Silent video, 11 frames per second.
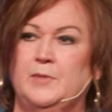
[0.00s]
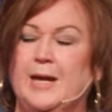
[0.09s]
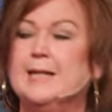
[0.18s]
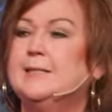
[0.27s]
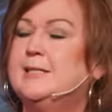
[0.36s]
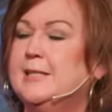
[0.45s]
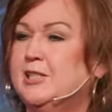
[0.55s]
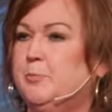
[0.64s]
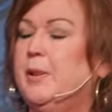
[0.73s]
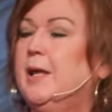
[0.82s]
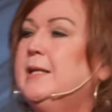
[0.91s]
It
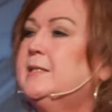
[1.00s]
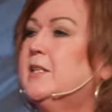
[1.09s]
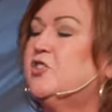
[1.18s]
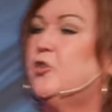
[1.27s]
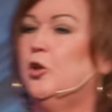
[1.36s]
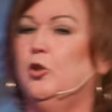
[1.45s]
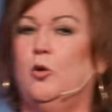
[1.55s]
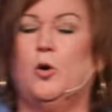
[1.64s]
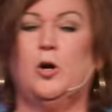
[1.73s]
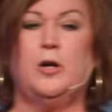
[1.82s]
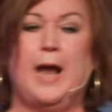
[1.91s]
displeases the
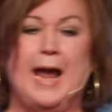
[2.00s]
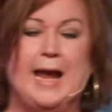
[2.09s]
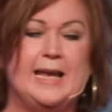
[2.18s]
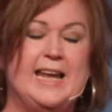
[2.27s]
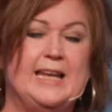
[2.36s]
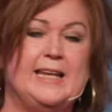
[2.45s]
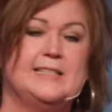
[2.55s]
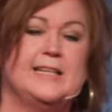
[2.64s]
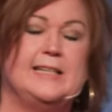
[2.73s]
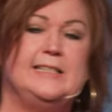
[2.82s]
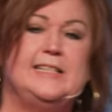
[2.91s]
Lord, and it is
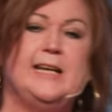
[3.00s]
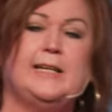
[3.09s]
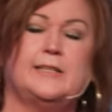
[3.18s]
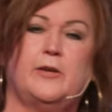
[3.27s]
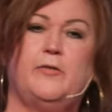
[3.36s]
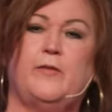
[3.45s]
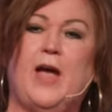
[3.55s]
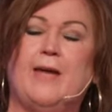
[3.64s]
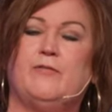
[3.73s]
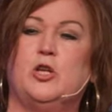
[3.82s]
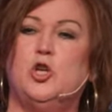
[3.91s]
indicative of
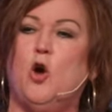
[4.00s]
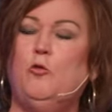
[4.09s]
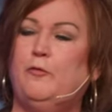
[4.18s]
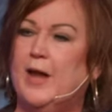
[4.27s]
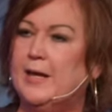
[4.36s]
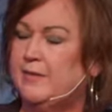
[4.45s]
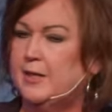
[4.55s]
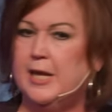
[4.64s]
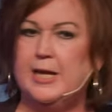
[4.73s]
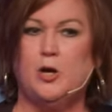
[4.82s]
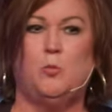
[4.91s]
having no faith in
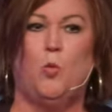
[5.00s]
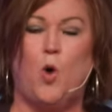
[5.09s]
him